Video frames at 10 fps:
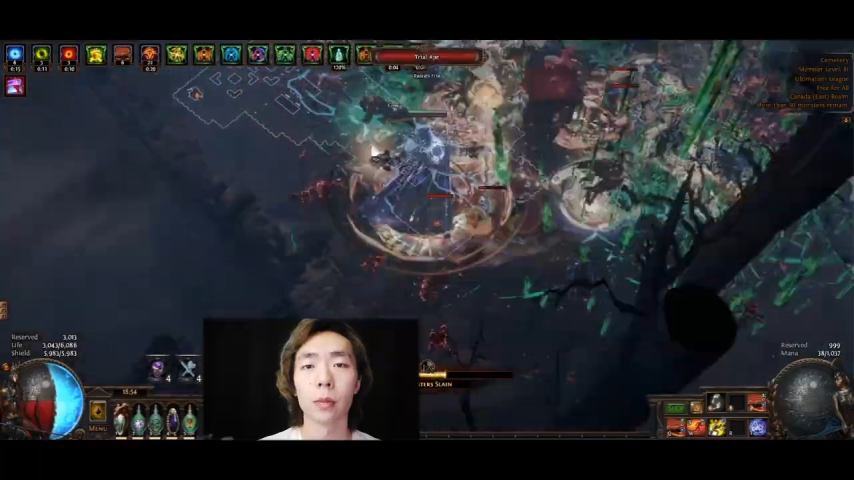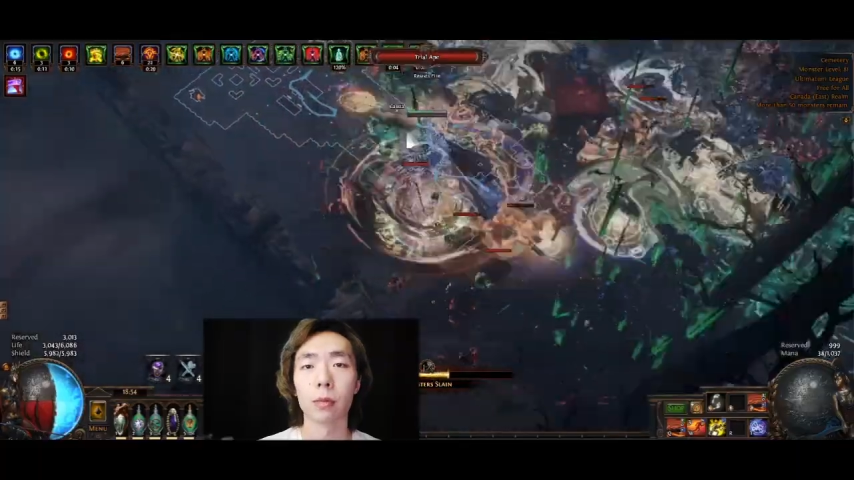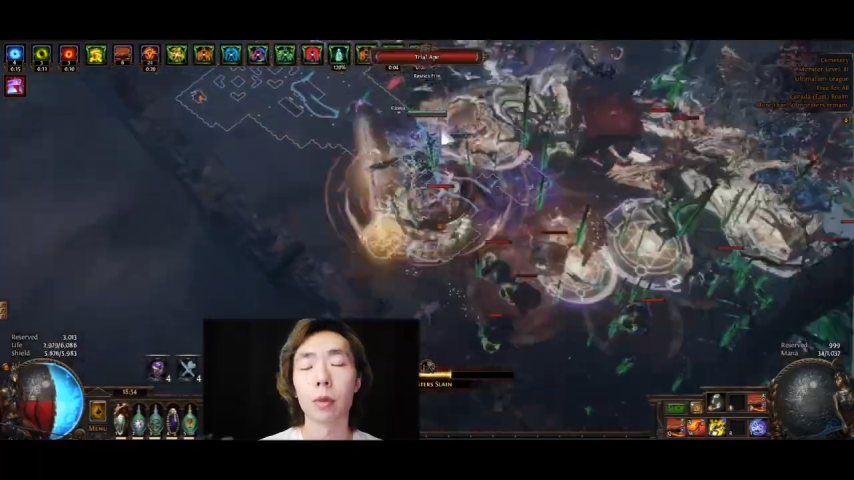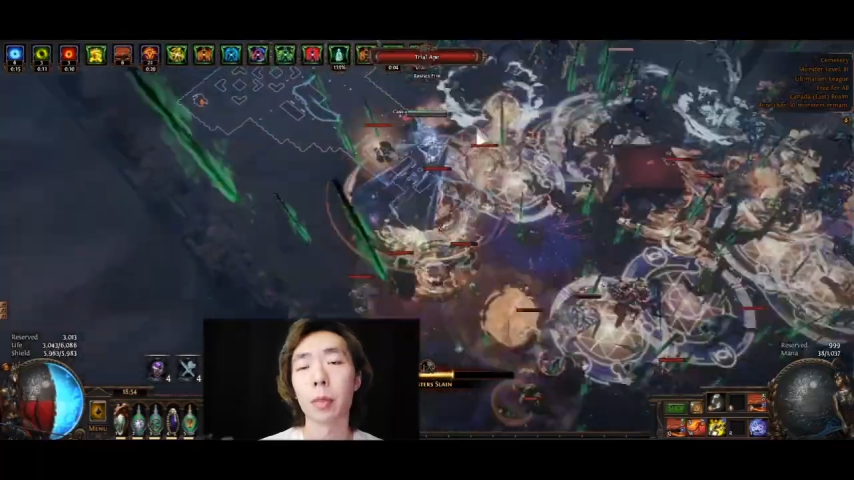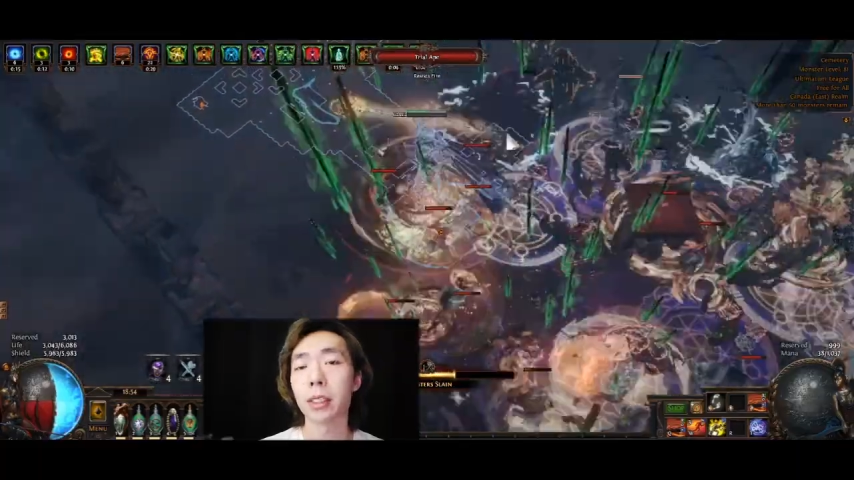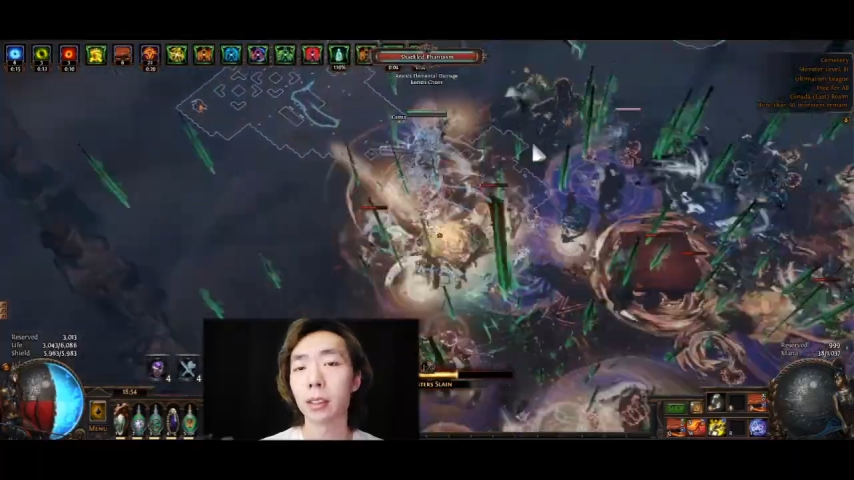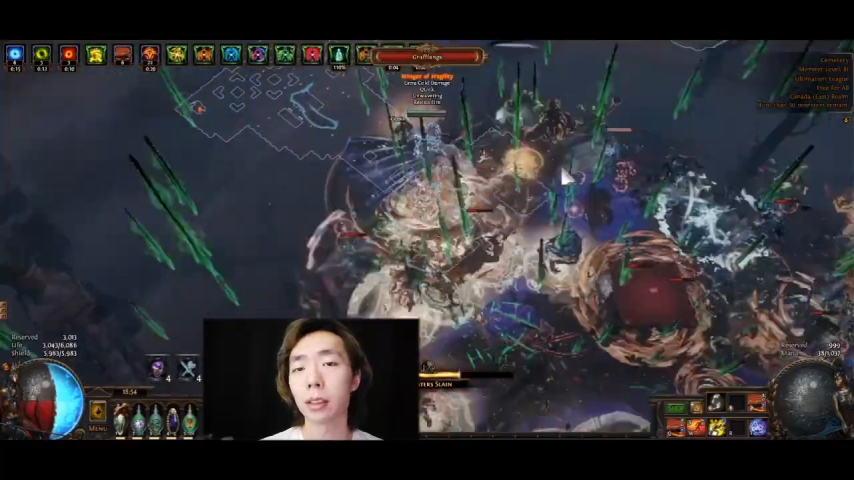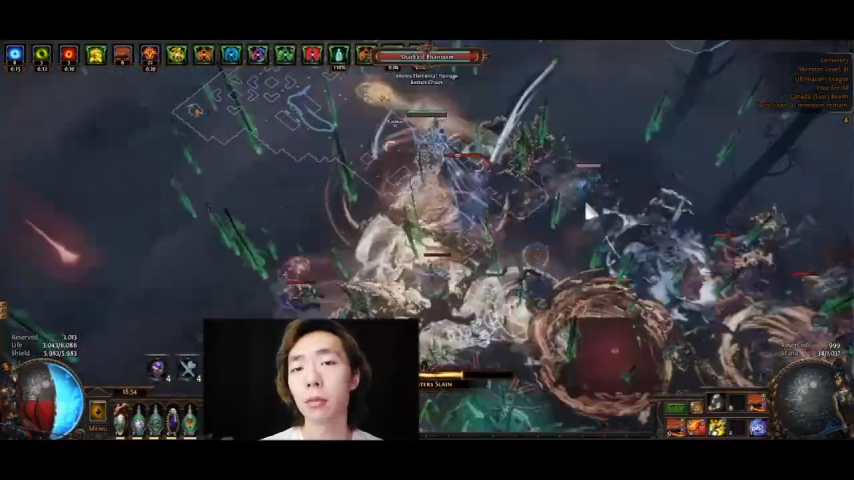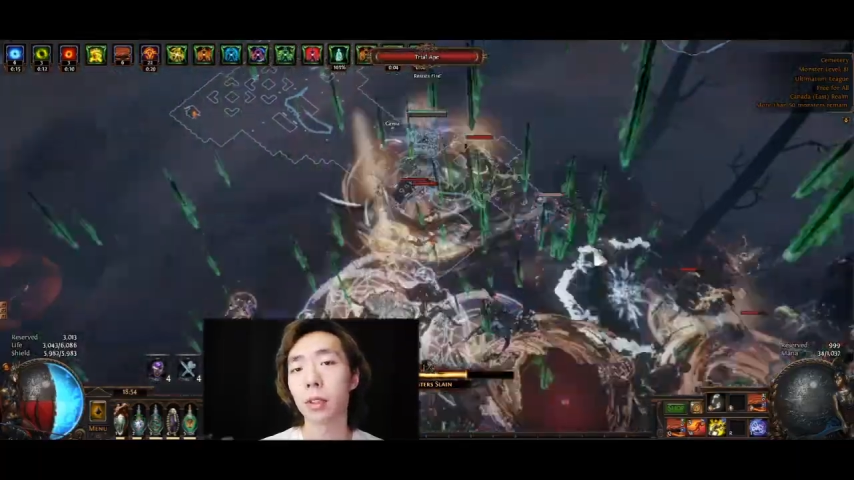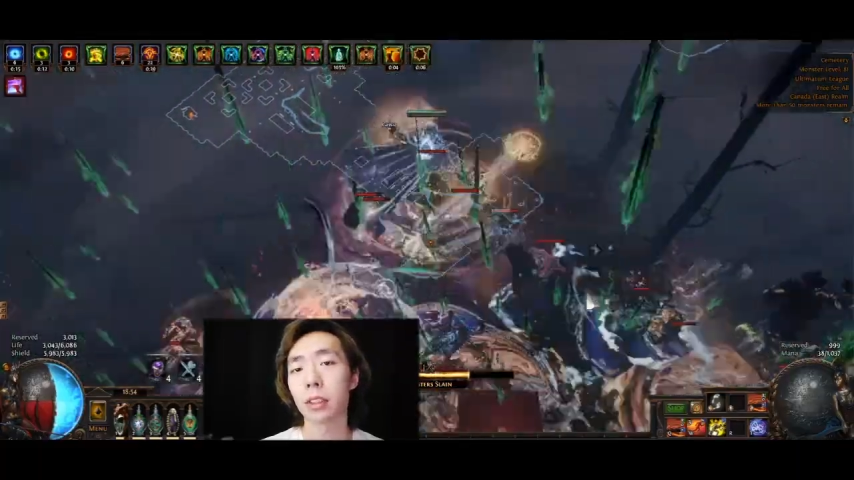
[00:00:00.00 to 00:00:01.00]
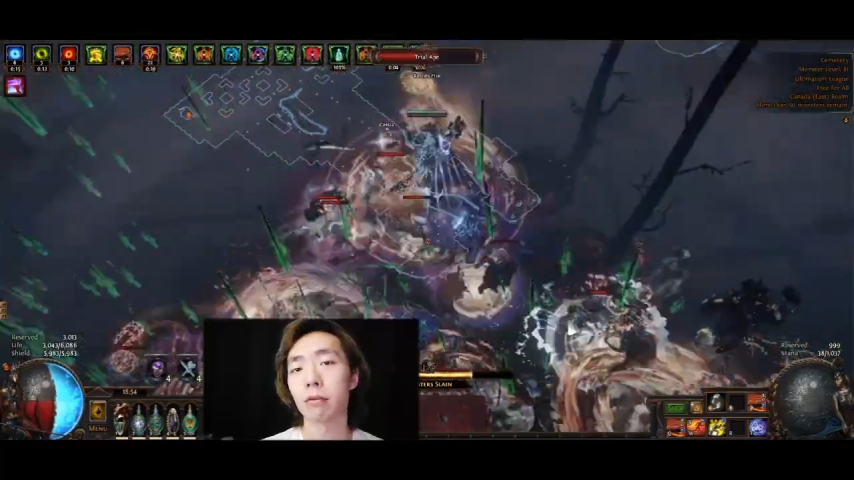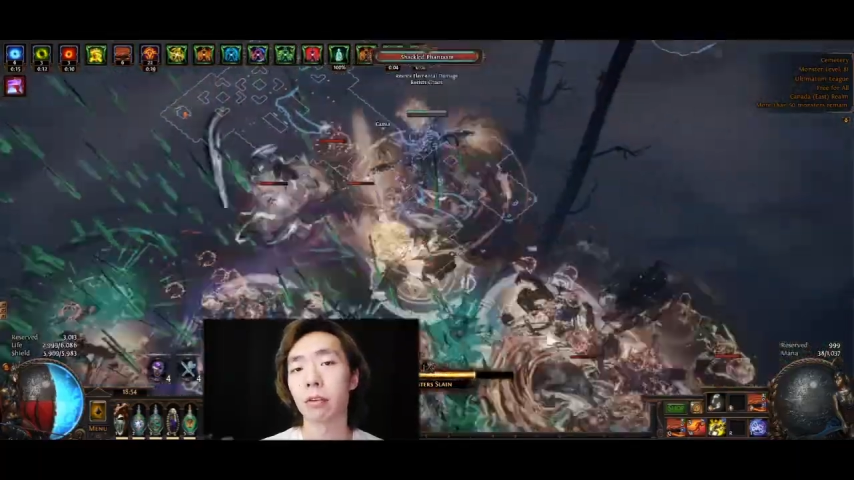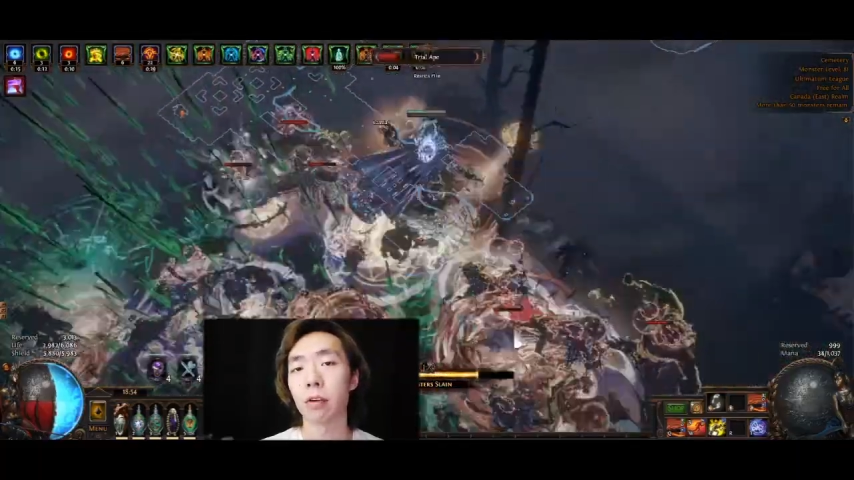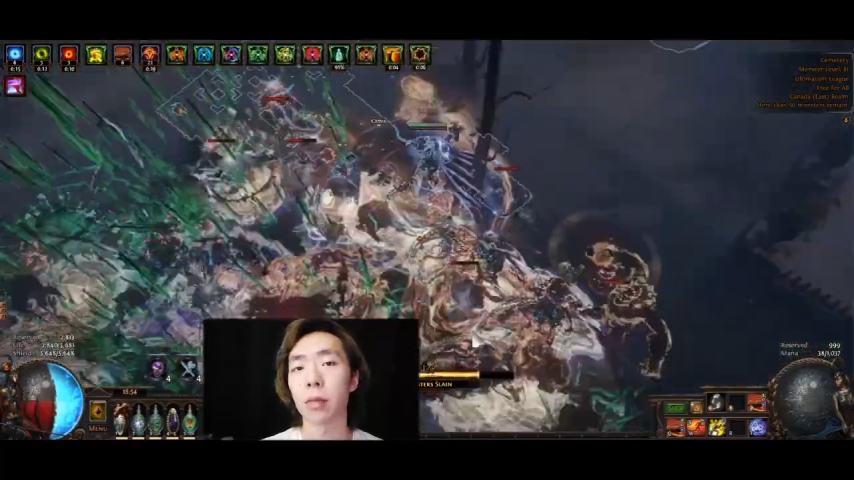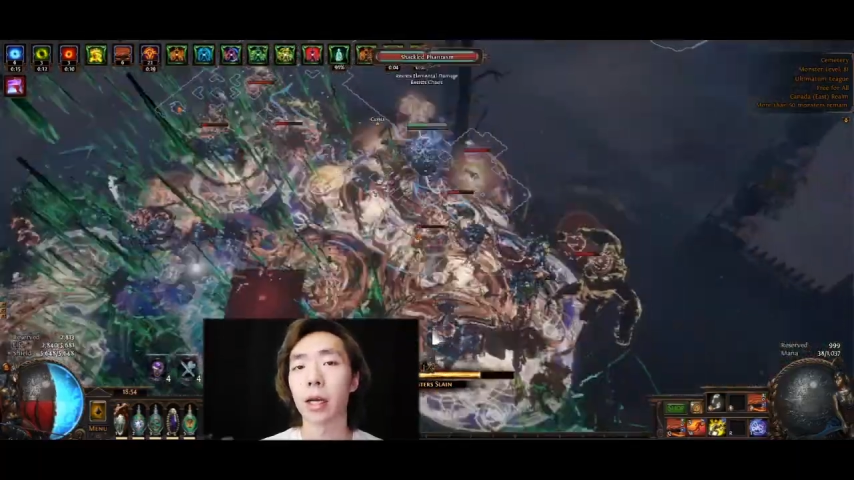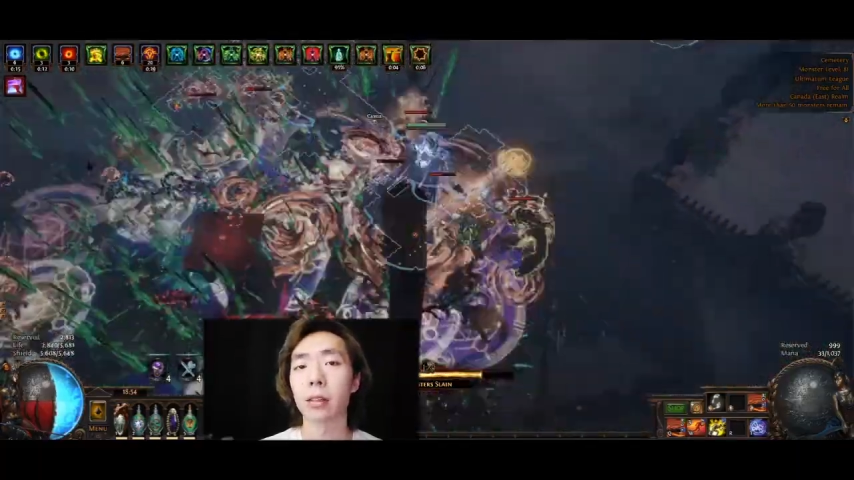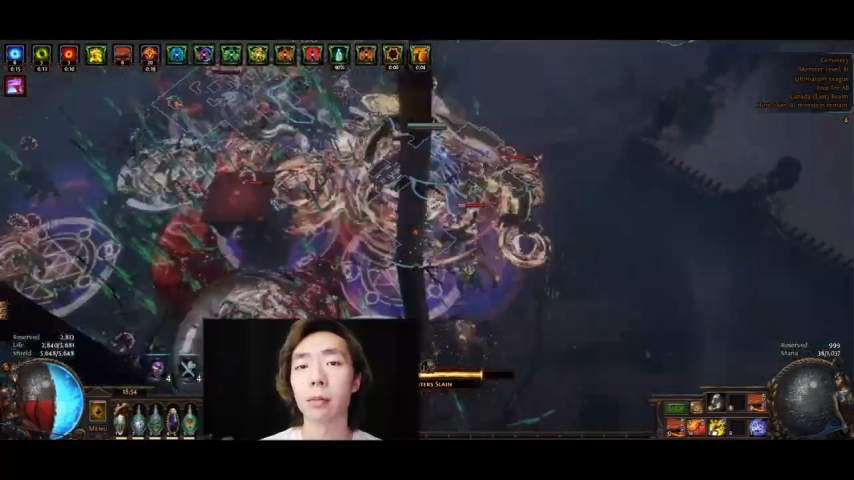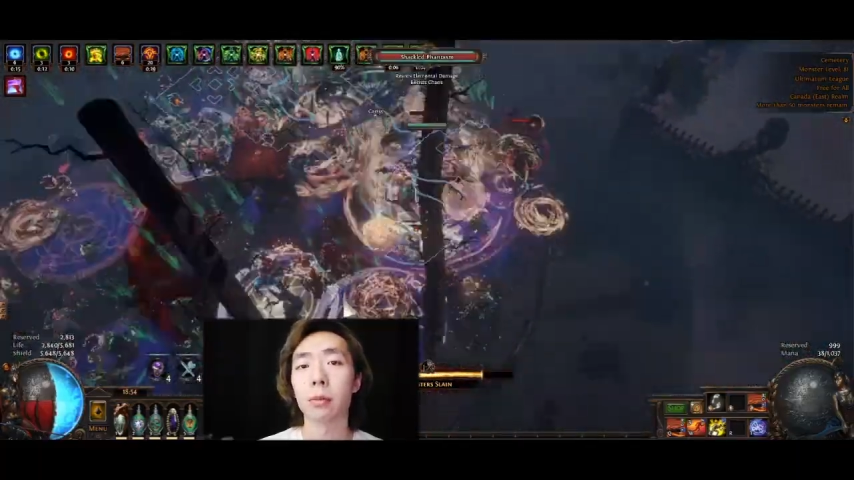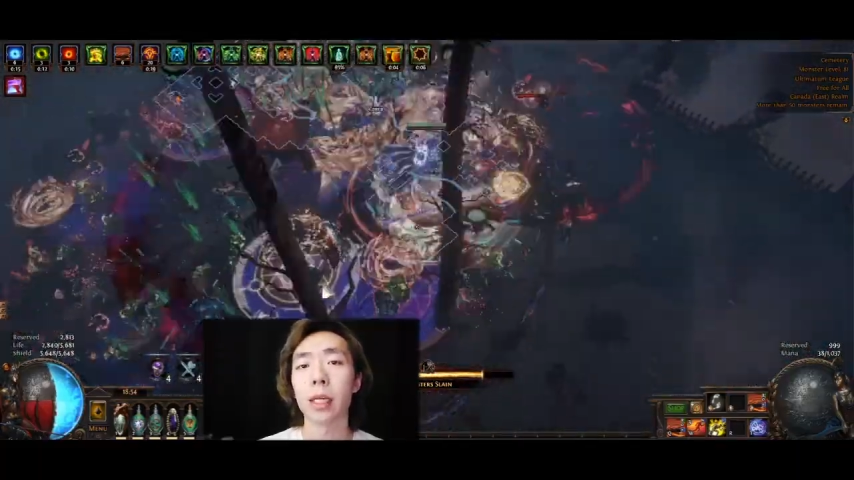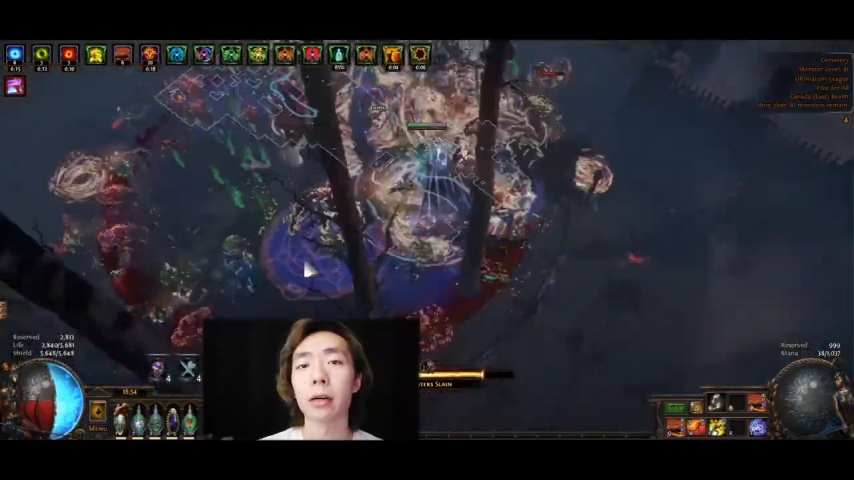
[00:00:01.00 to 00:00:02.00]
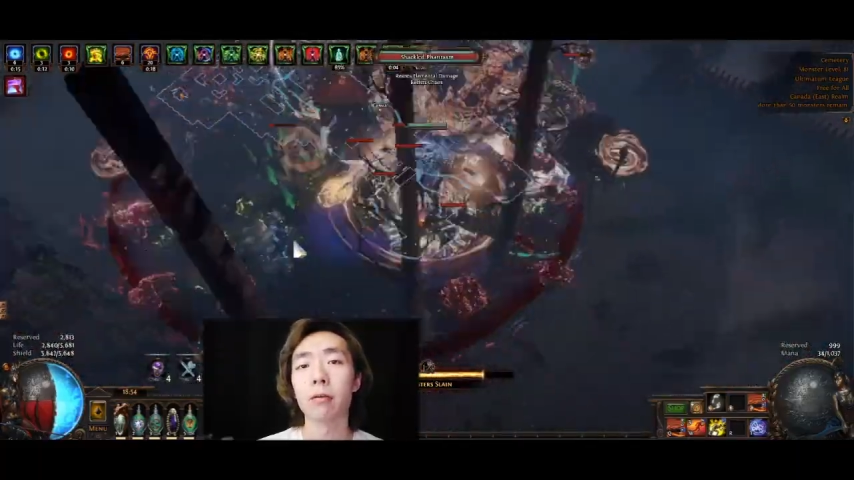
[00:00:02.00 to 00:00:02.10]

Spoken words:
But basically what's different from that is I'm now